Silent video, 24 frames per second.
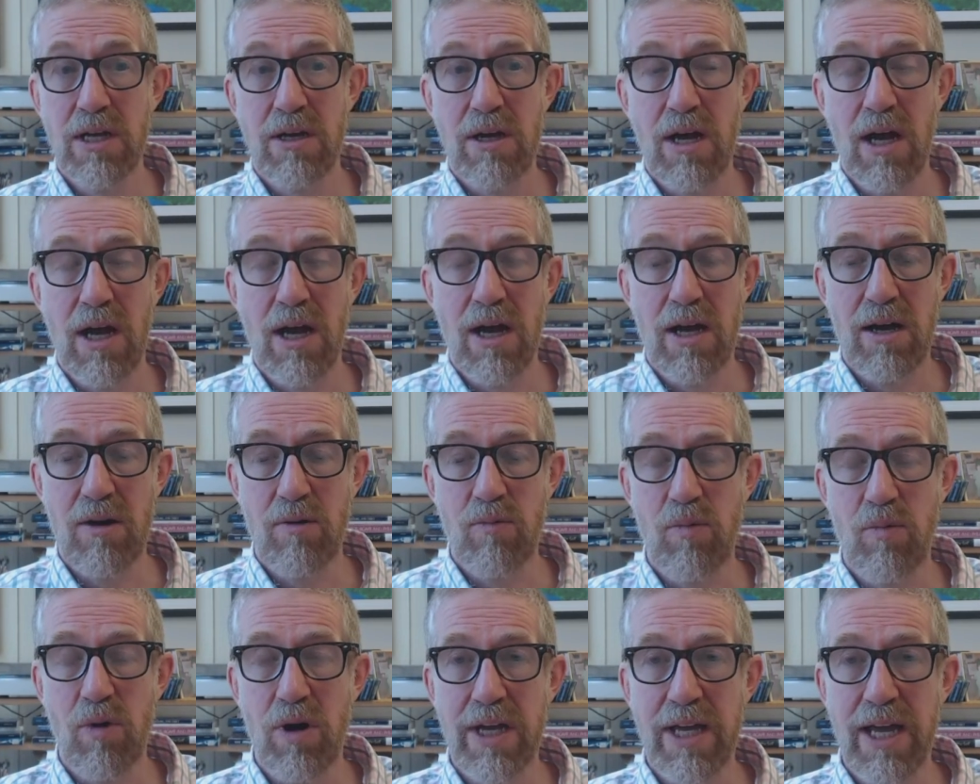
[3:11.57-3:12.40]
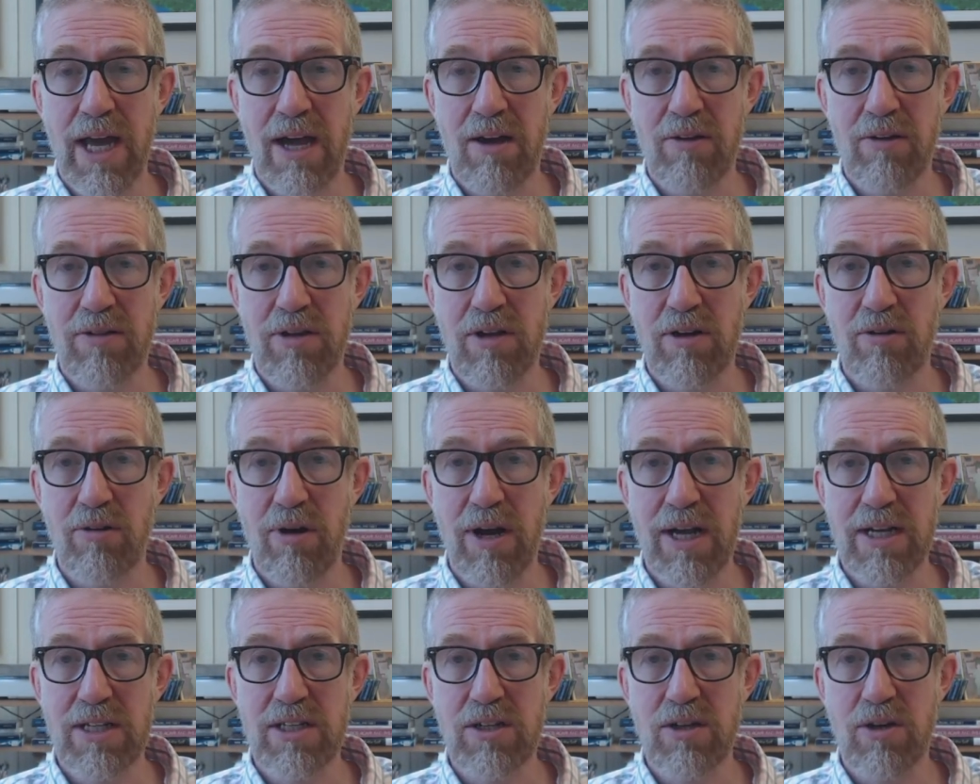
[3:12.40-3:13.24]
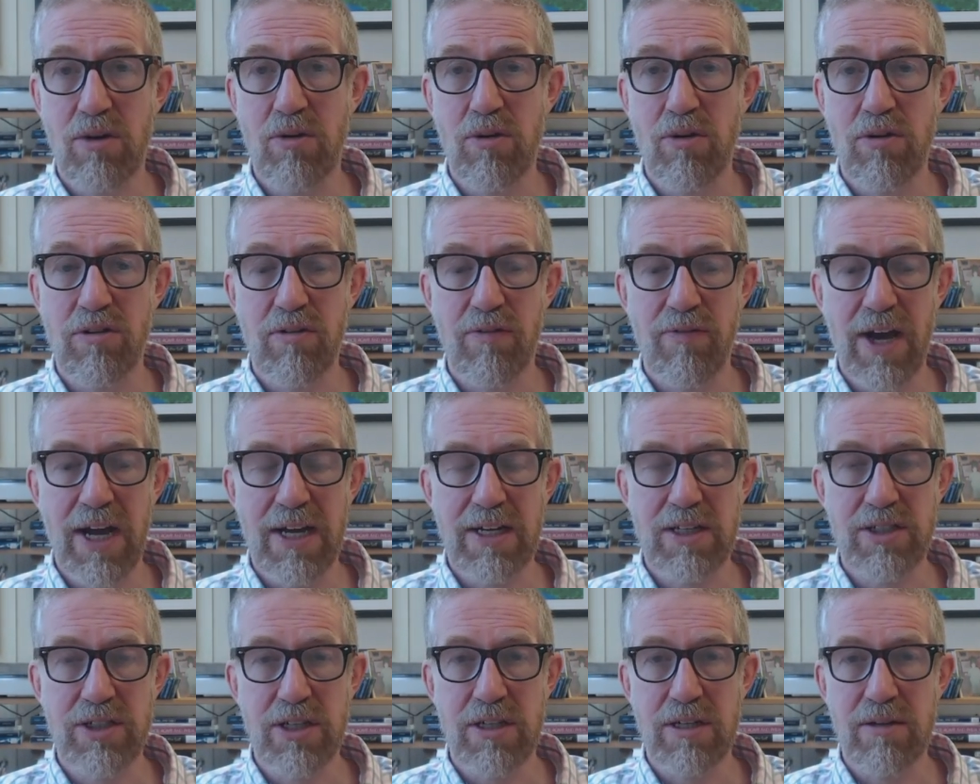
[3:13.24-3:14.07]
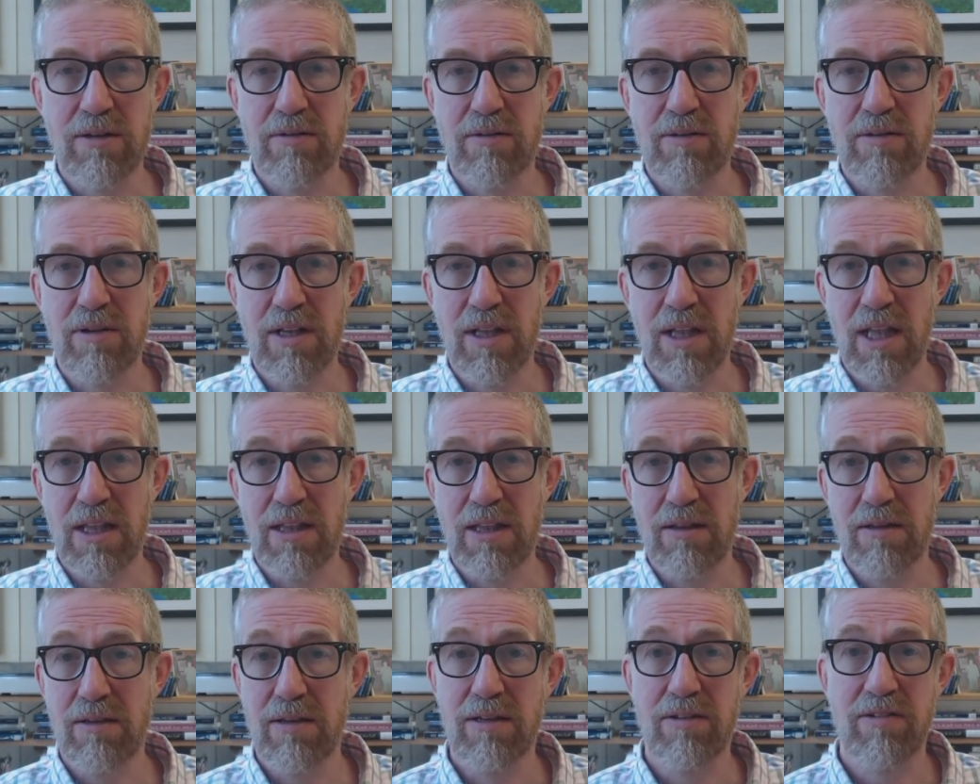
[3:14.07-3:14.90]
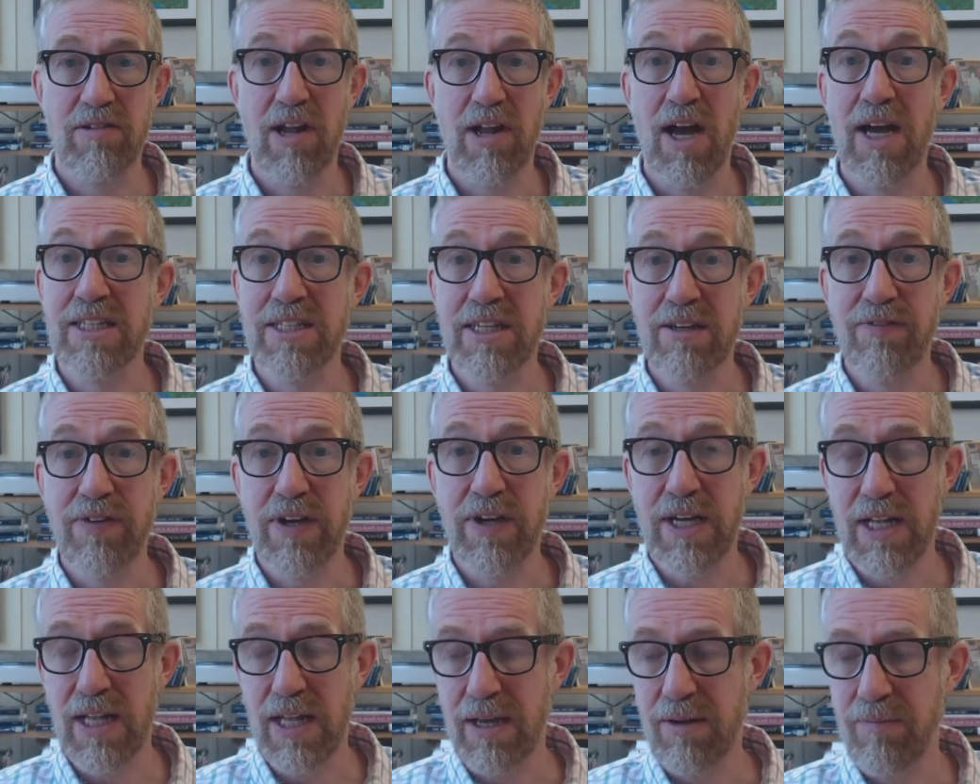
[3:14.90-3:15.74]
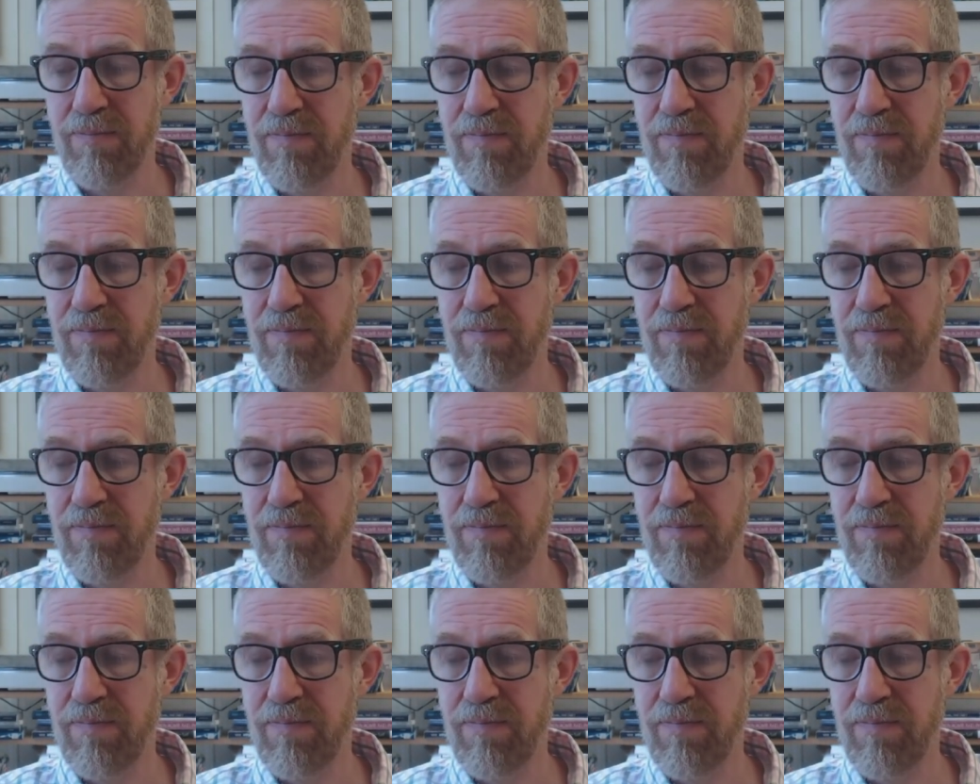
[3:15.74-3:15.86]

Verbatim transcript: uh, work out the correct course of action scientifically.